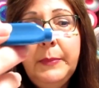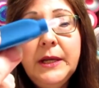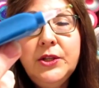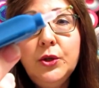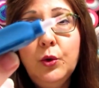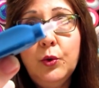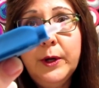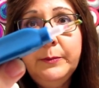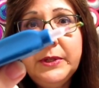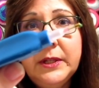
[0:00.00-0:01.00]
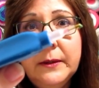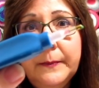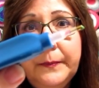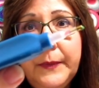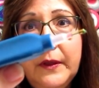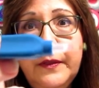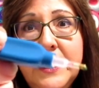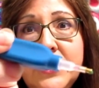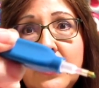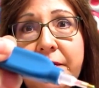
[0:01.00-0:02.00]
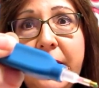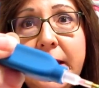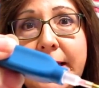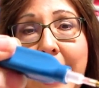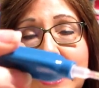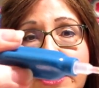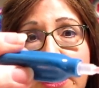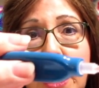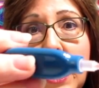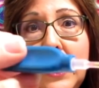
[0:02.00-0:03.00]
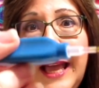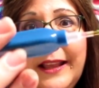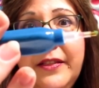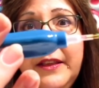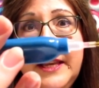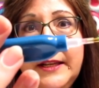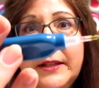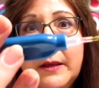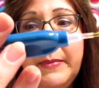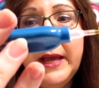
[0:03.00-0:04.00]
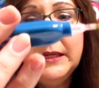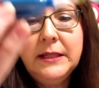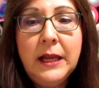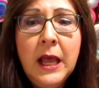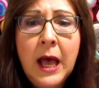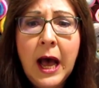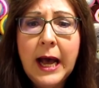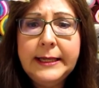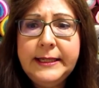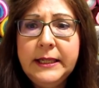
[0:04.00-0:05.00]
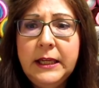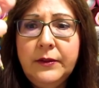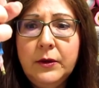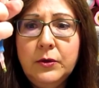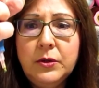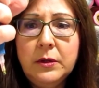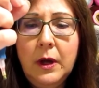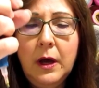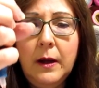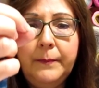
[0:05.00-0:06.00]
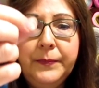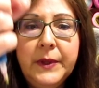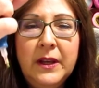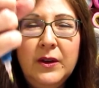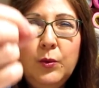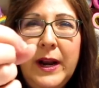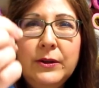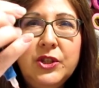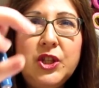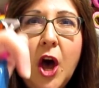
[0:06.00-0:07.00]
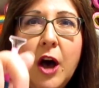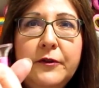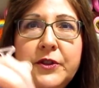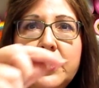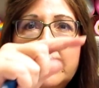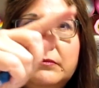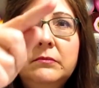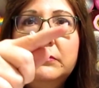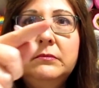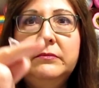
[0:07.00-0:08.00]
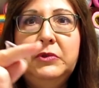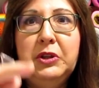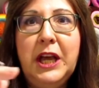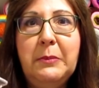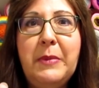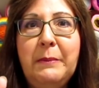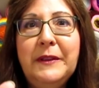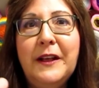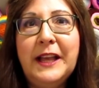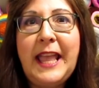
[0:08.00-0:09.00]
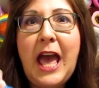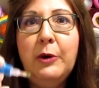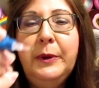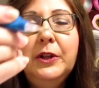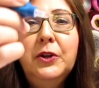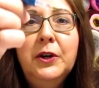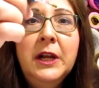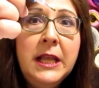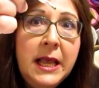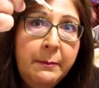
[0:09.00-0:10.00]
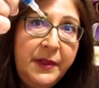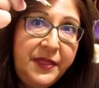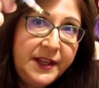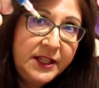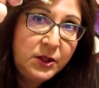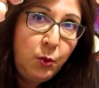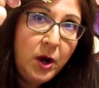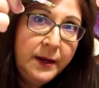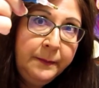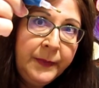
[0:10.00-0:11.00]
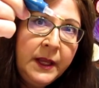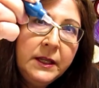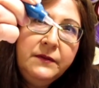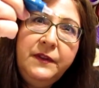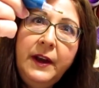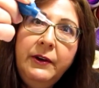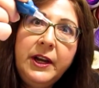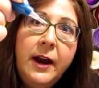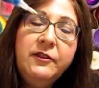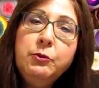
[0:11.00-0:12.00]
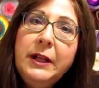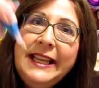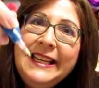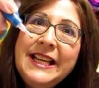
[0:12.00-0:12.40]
pencil grips. These are fantastic. I like these the best. I did get those round, soft, they're kind of bumpy like a caterpillar, but this one, very comfortable, and it